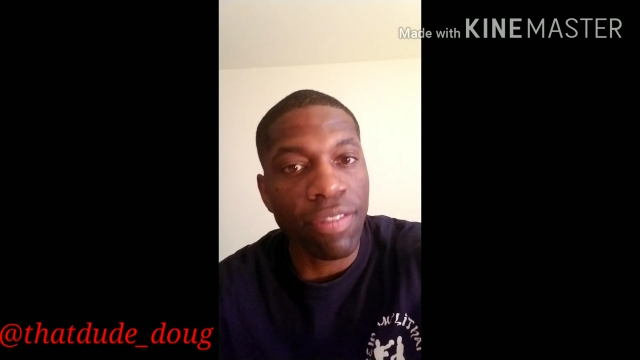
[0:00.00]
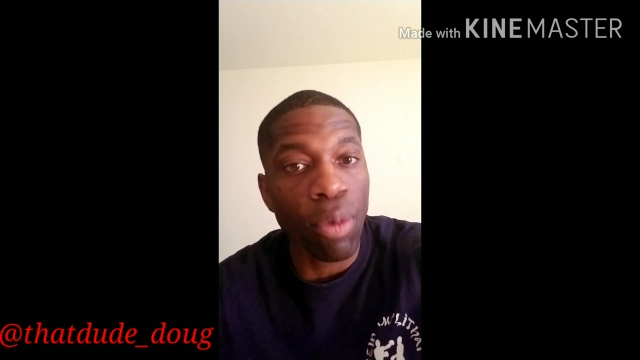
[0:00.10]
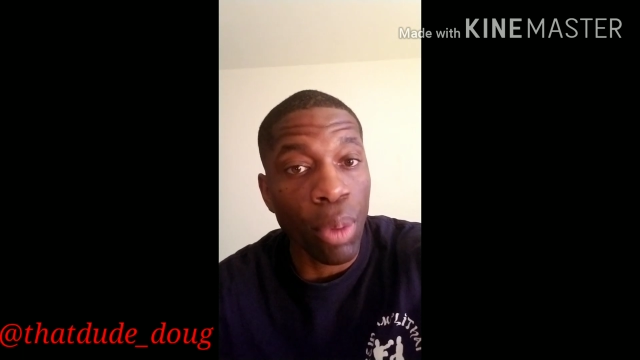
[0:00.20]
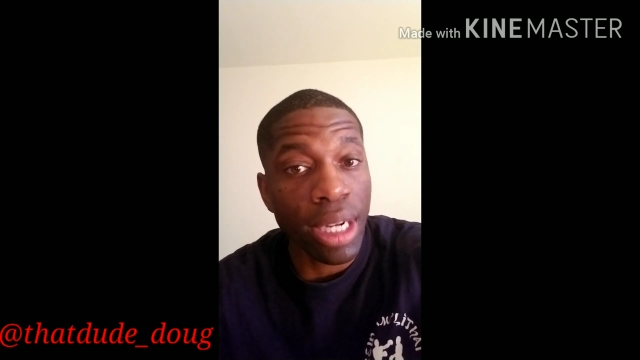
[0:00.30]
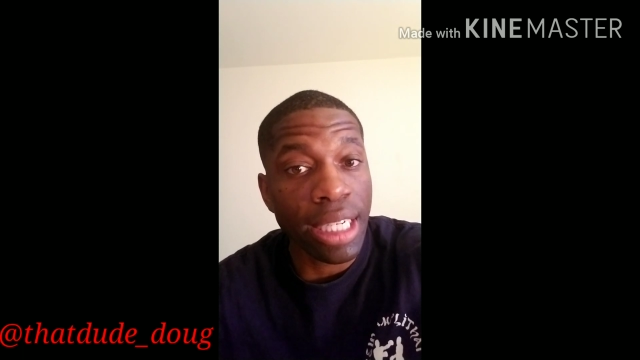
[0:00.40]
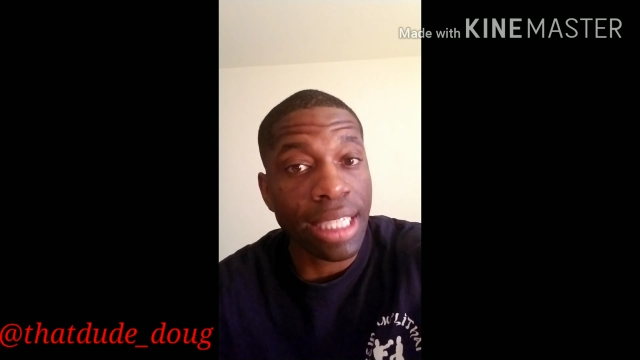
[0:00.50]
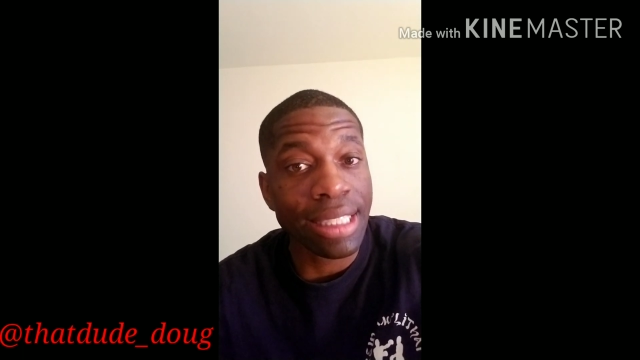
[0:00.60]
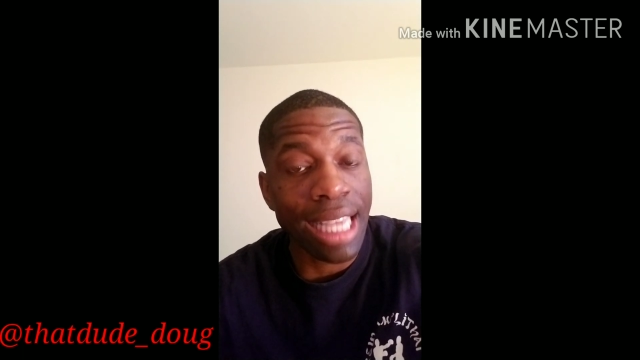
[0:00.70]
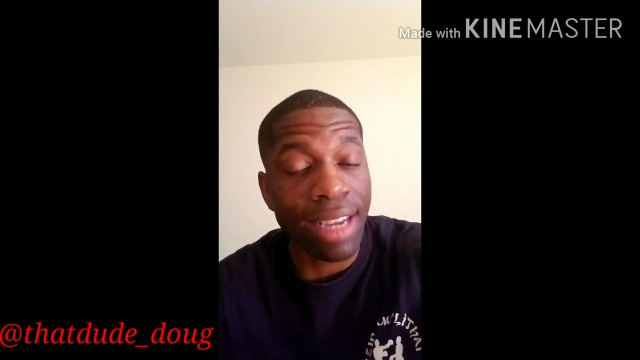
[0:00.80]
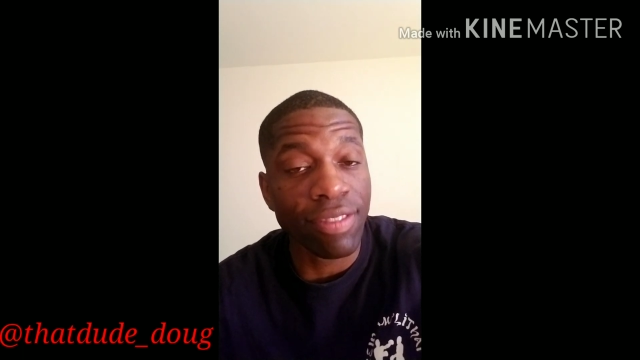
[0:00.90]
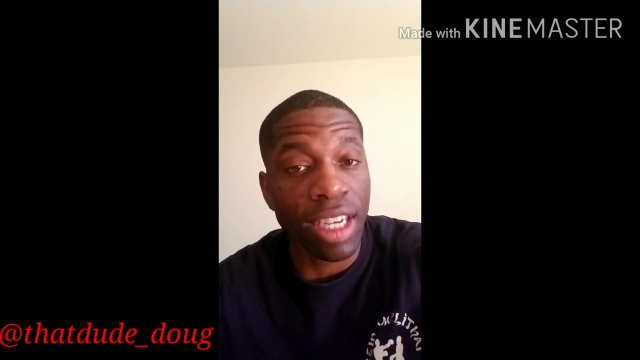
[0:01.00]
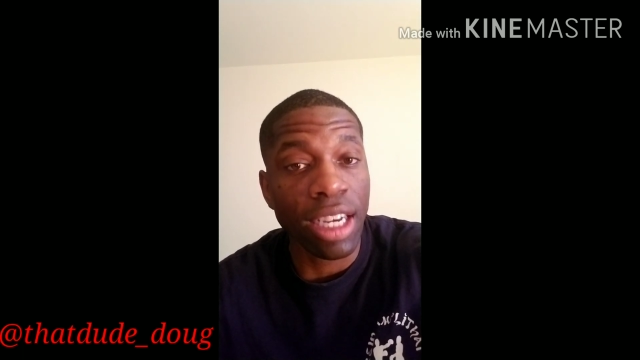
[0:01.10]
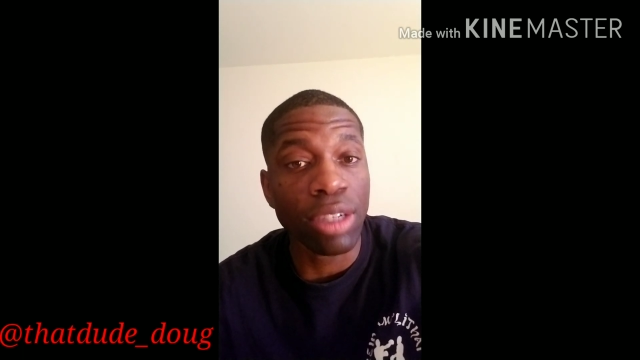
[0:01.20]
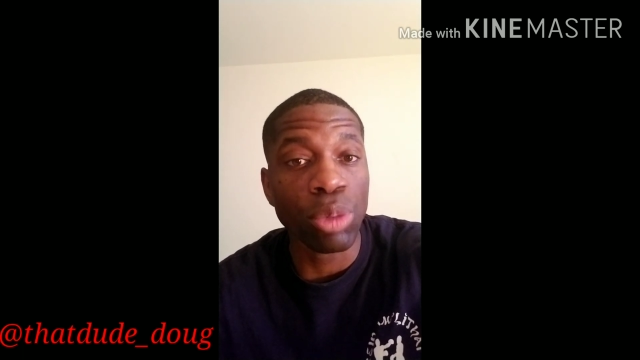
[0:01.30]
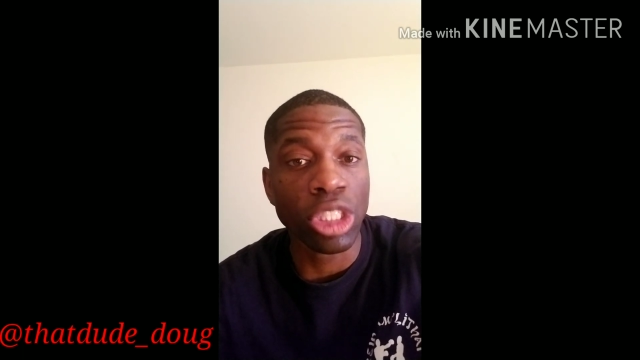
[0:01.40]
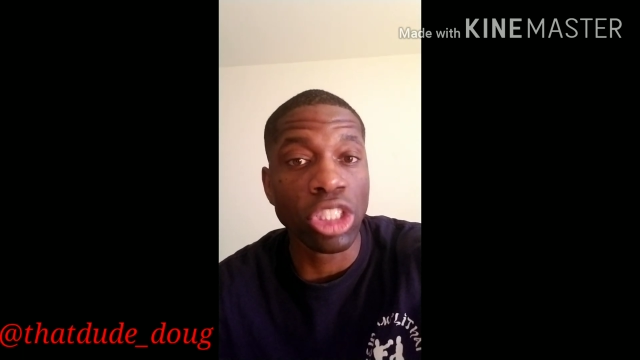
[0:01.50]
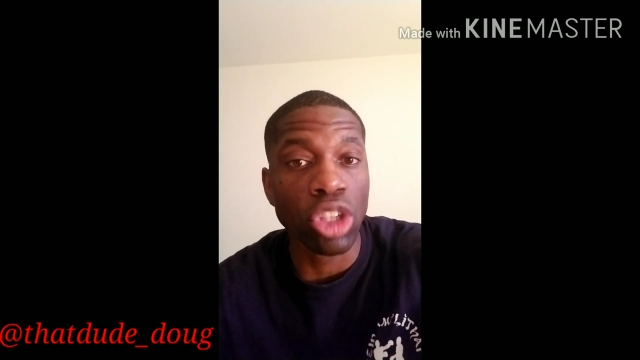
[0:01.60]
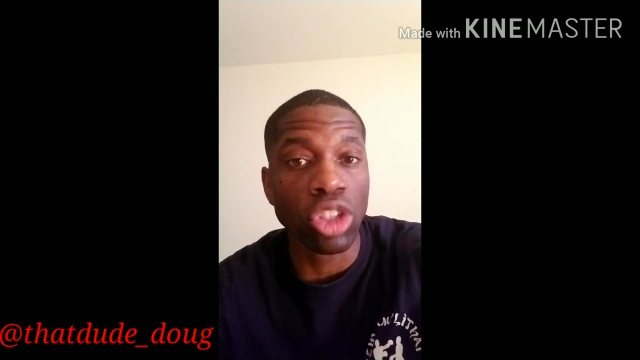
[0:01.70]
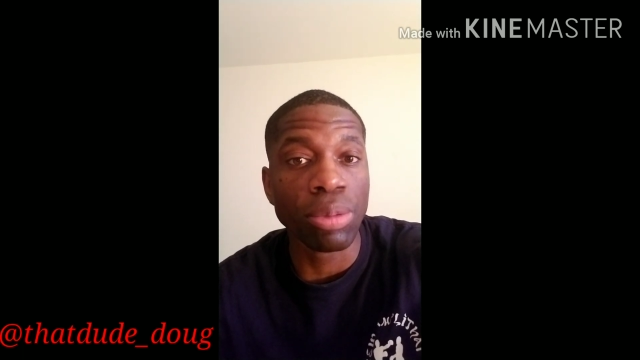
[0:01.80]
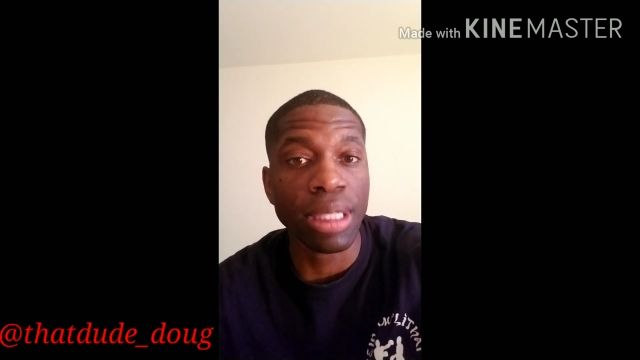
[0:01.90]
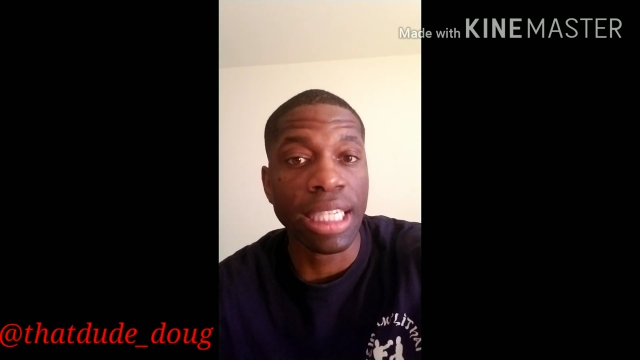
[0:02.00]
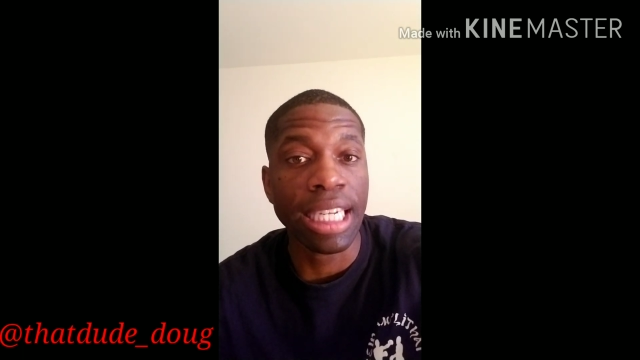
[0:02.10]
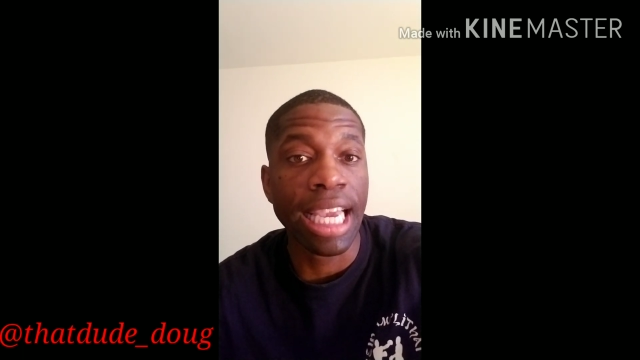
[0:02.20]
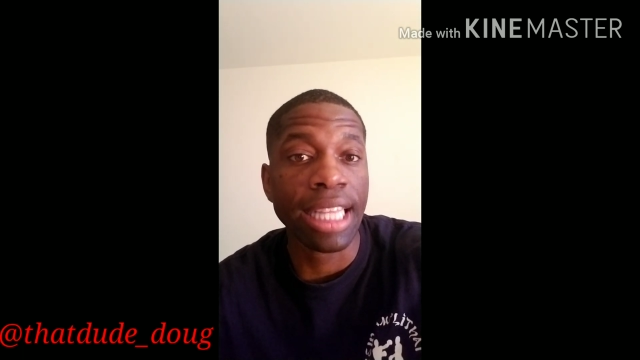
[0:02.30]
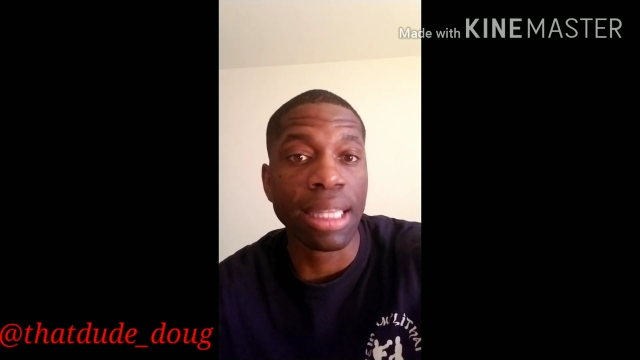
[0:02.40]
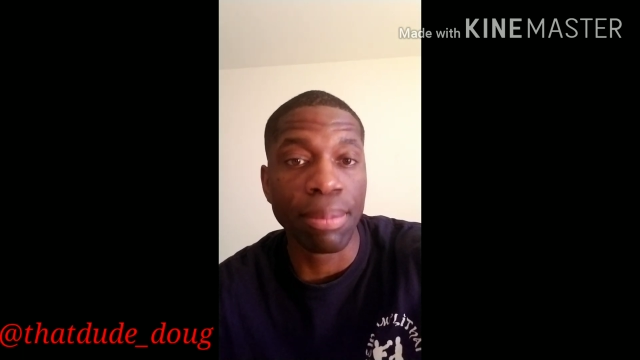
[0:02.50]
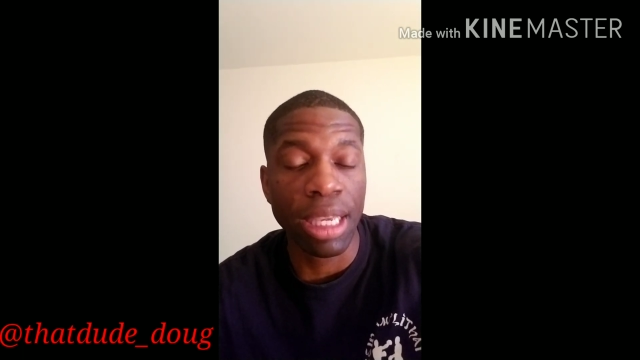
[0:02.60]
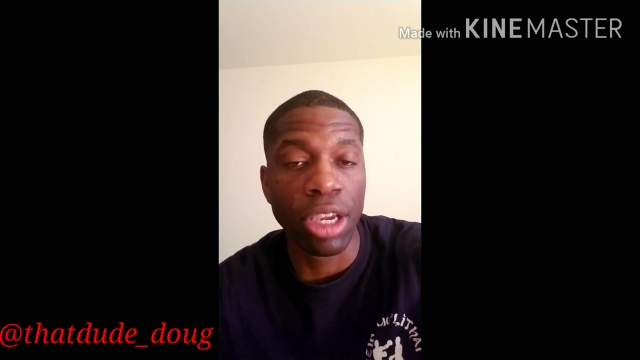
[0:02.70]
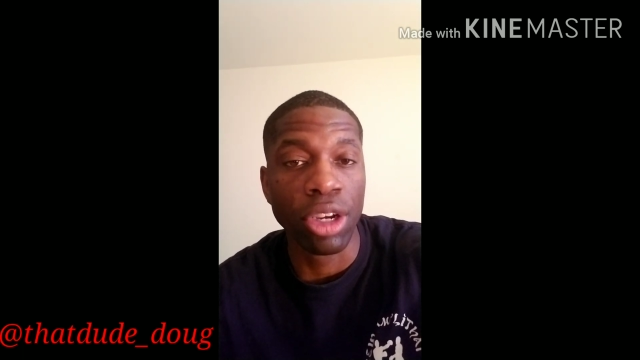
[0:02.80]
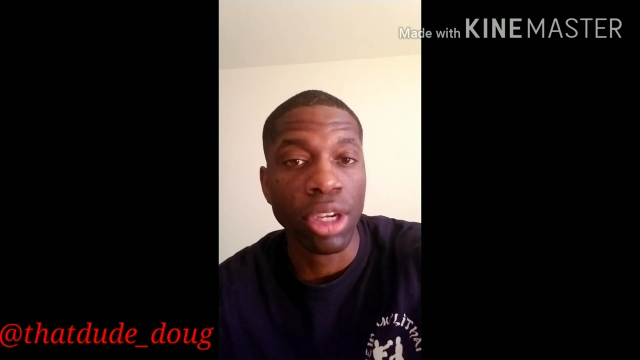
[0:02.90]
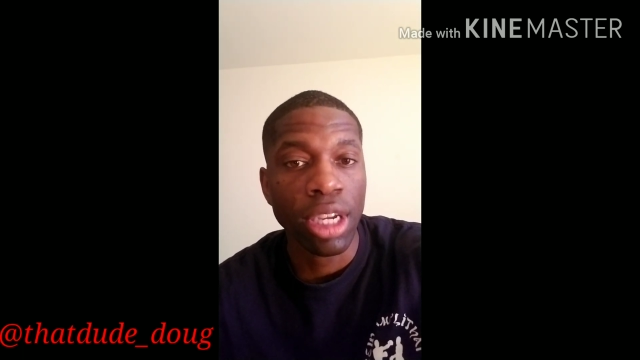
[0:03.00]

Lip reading: for what it is they've done, which has ultimately led them here.